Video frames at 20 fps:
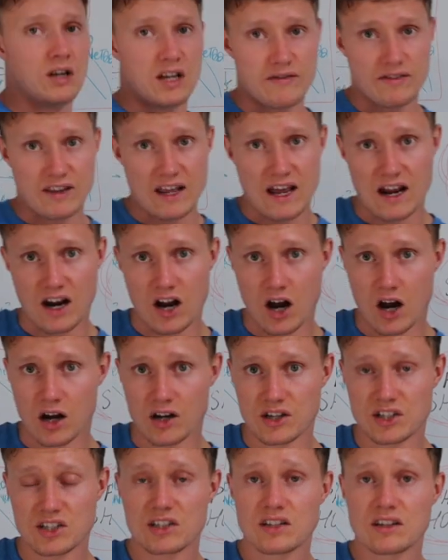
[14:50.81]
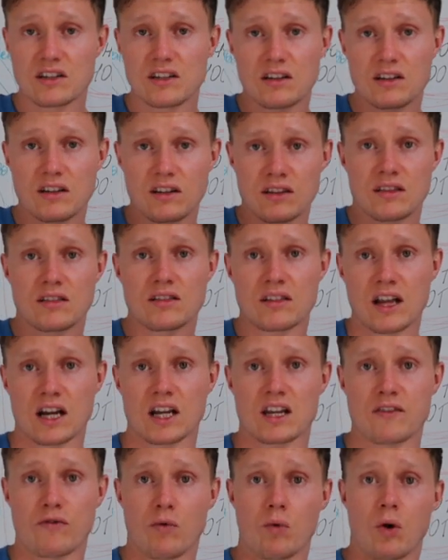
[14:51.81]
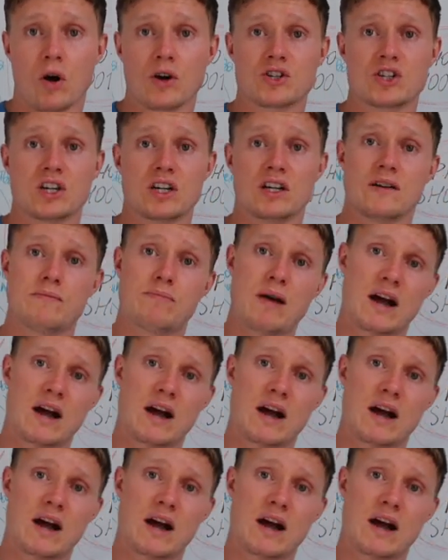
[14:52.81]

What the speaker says: Leave it there, guys. Thank you for watching.